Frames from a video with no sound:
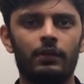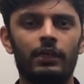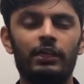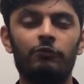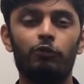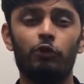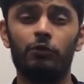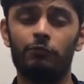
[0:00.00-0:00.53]

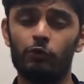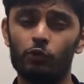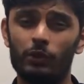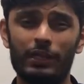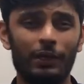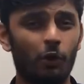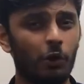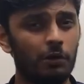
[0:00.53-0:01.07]
If you
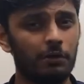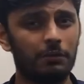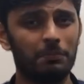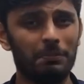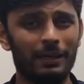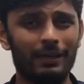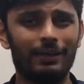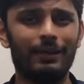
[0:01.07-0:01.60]

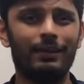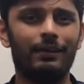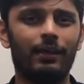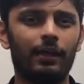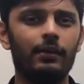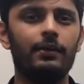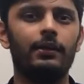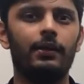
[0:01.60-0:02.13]
cannot maintain
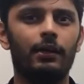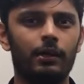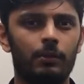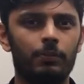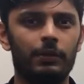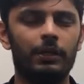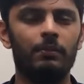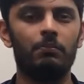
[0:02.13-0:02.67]
90
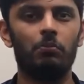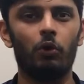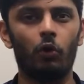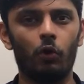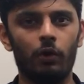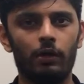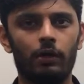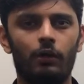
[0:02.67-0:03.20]
RPM
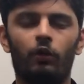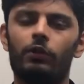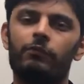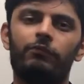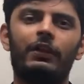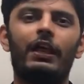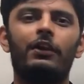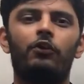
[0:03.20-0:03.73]
on a
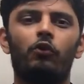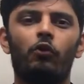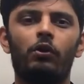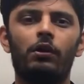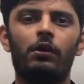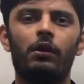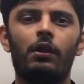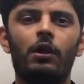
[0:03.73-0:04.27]
flat
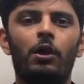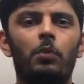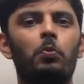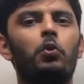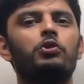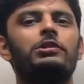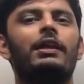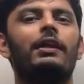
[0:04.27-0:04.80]
road,
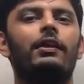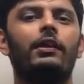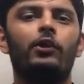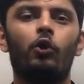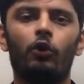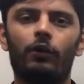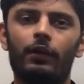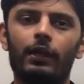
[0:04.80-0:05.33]
most likely
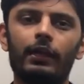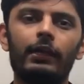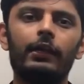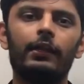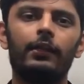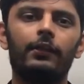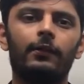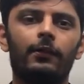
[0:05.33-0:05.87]
you're
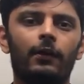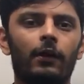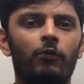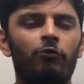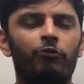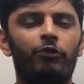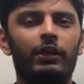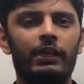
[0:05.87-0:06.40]
riding a
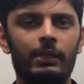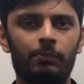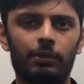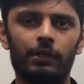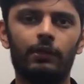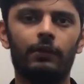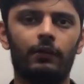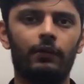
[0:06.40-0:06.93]
very
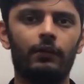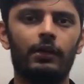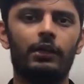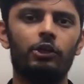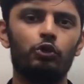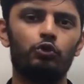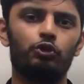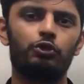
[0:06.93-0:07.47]
big gear
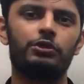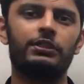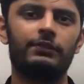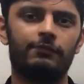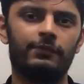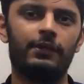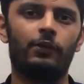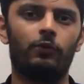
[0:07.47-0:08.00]
and you should
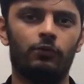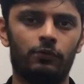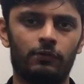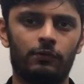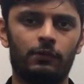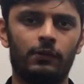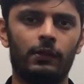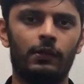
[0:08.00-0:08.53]
shift down.
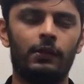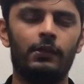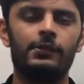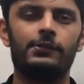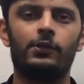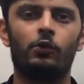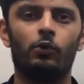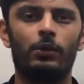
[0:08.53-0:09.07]

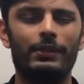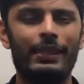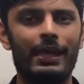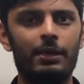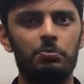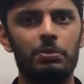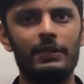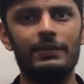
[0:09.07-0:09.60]
So,
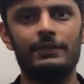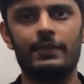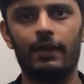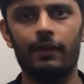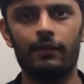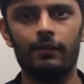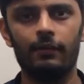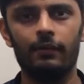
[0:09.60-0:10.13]
that being
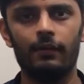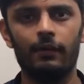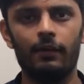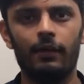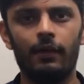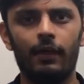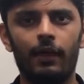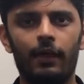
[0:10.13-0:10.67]
said,
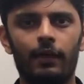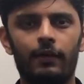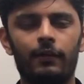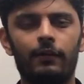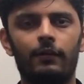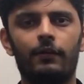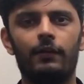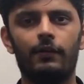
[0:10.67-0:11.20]

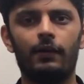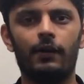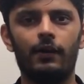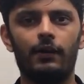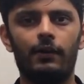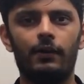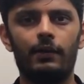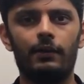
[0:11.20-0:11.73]
here
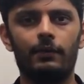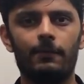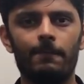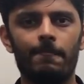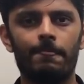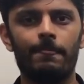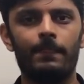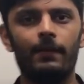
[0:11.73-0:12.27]
are
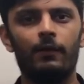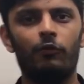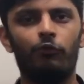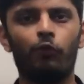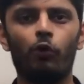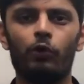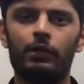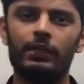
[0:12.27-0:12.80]

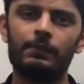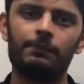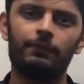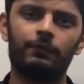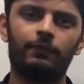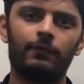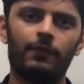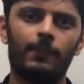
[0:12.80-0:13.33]
4
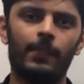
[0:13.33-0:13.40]
tips